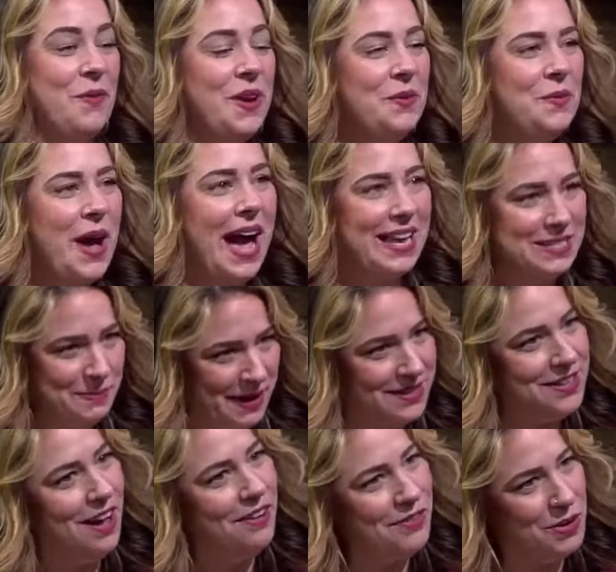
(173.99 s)
One
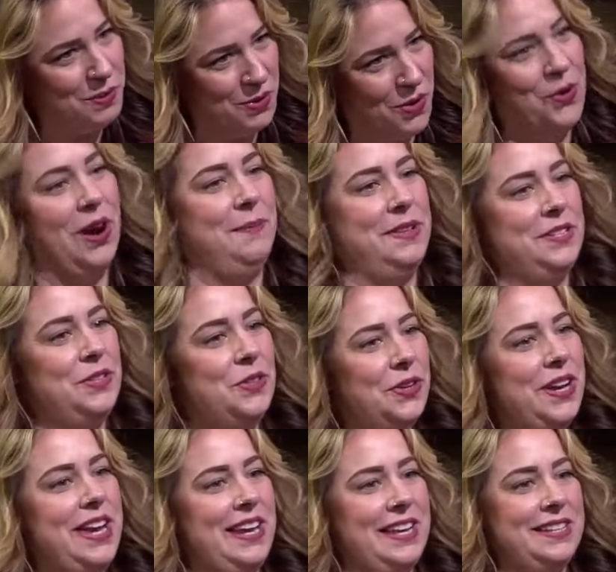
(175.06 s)
aspect of our program is
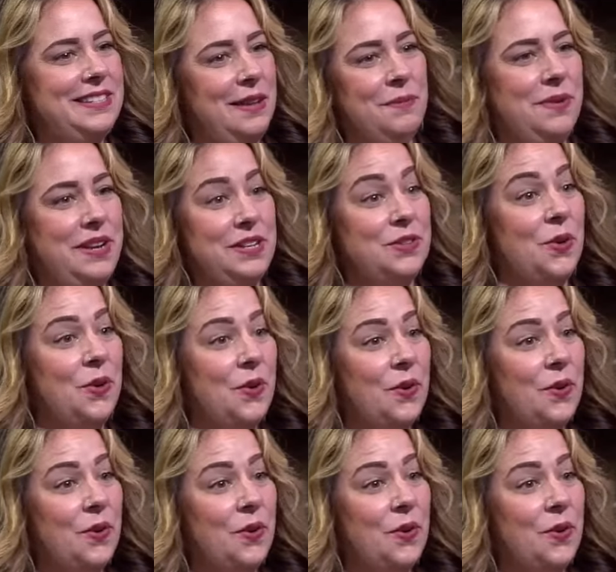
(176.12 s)
looking at somebody's